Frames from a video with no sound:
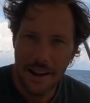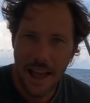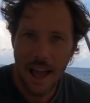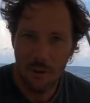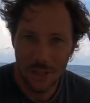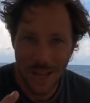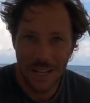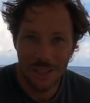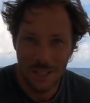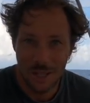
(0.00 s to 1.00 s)
That was
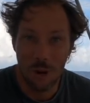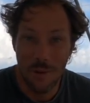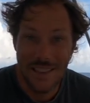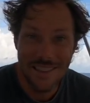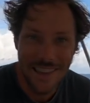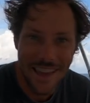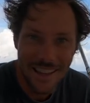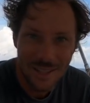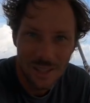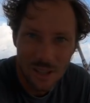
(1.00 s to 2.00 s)
actually still making
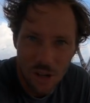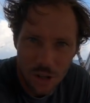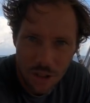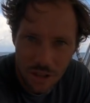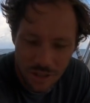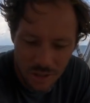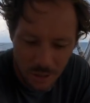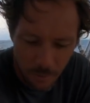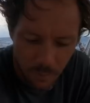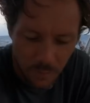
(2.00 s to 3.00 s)
eggs. Look at
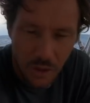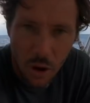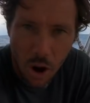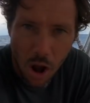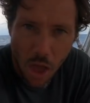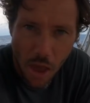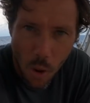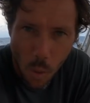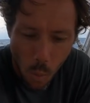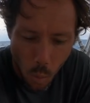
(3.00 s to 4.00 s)
this.
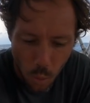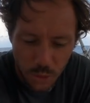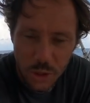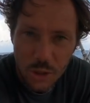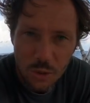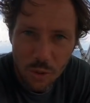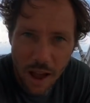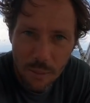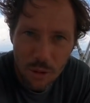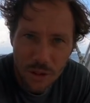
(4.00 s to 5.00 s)

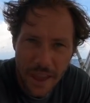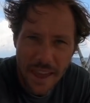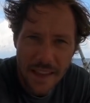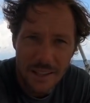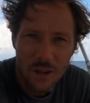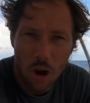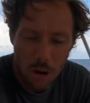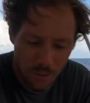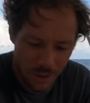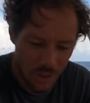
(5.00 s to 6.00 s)
Scramble the eggs,
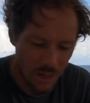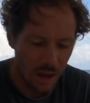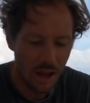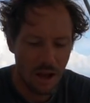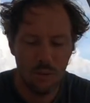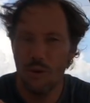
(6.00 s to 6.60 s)
omelet style,